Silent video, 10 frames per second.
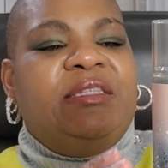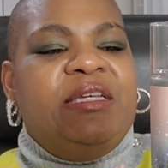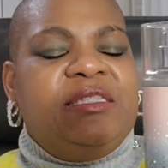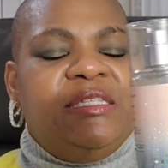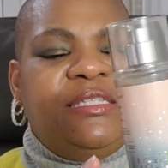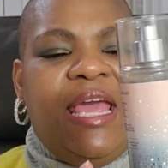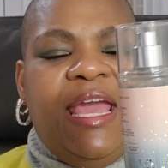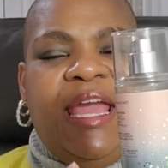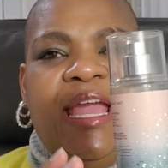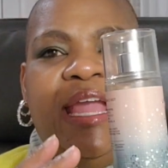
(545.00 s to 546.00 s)
This is
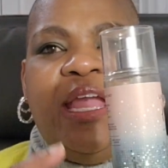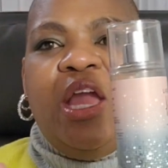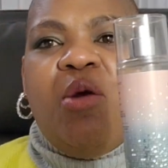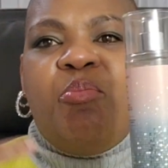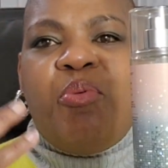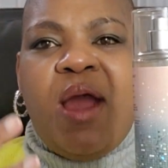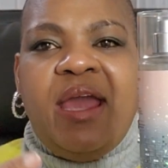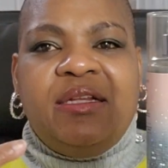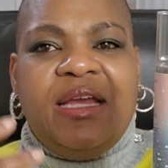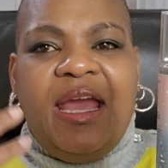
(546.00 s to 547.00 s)
a
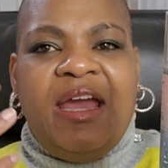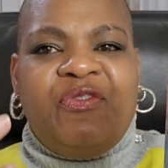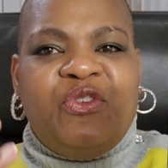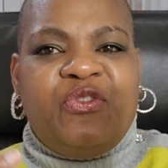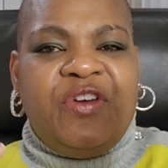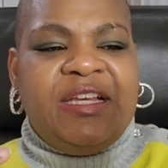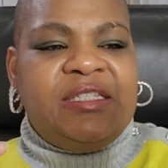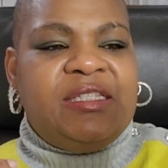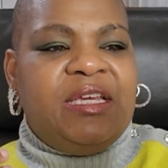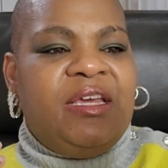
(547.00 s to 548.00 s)
bright,
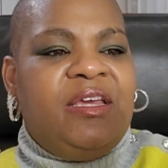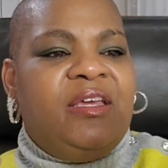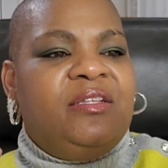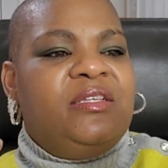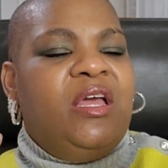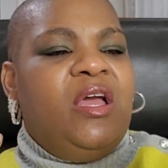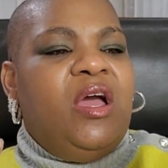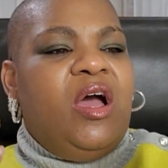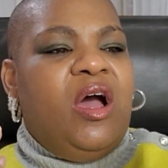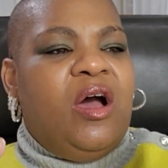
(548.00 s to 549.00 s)
effervescent,
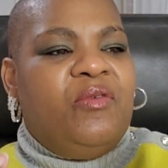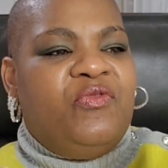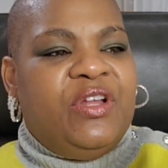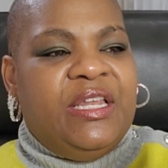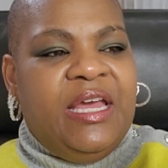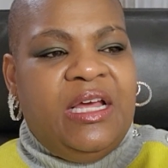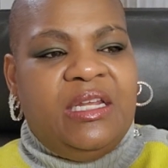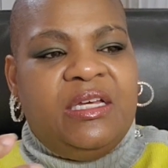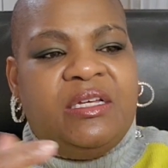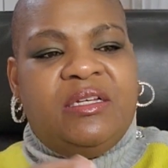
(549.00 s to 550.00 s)

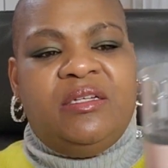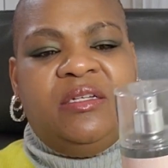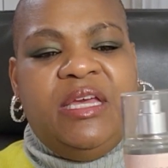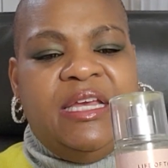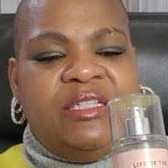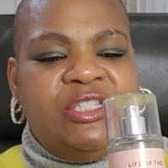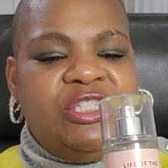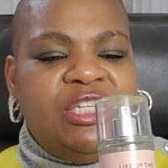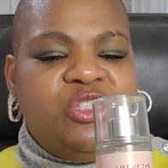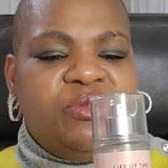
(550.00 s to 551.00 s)
vanilla and
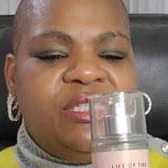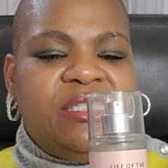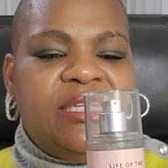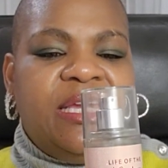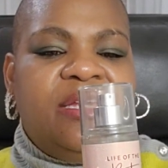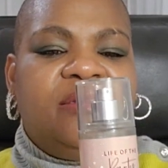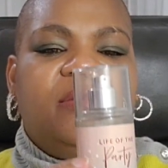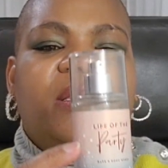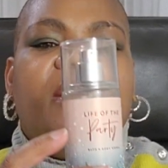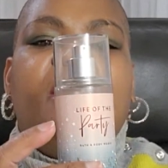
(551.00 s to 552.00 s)
citrus scent.
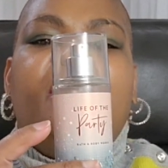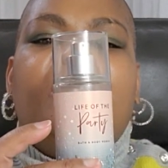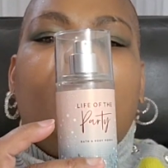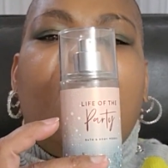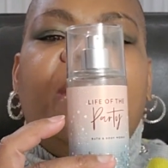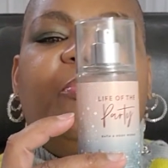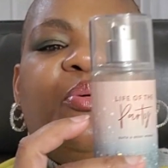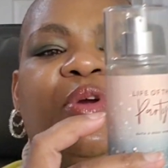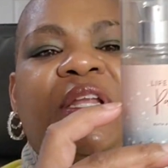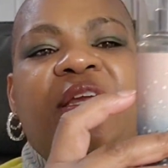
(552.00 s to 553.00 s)
Quite
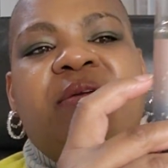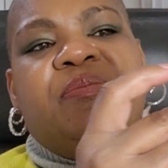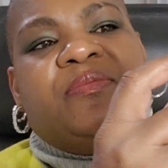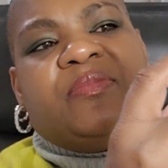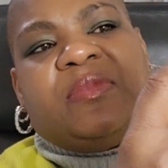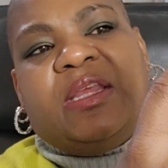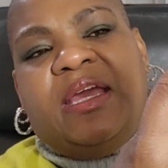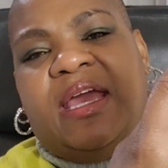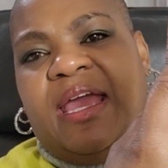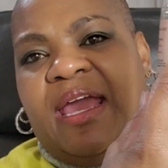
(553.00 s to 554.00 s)
pretty.
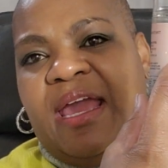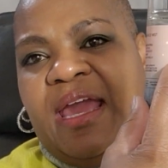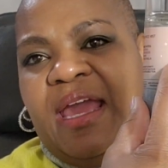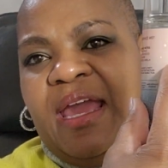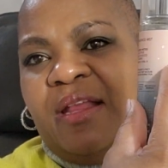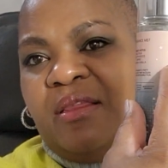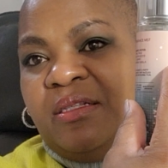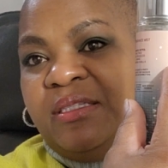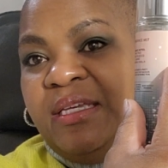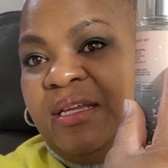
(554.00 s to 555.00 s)
And
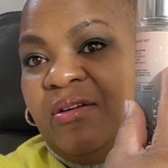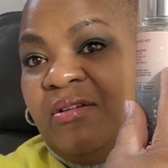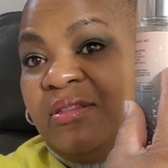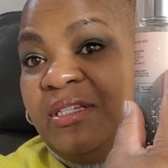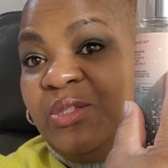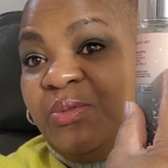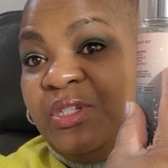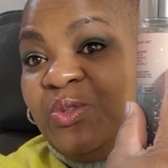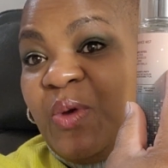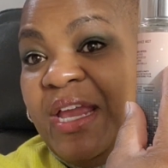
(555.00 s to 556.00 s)
the Dent on this
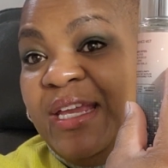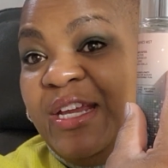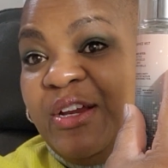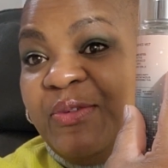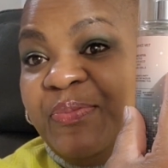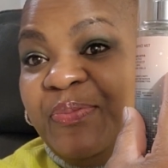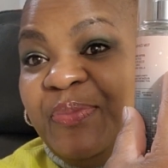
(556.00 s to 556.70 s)
one is right here.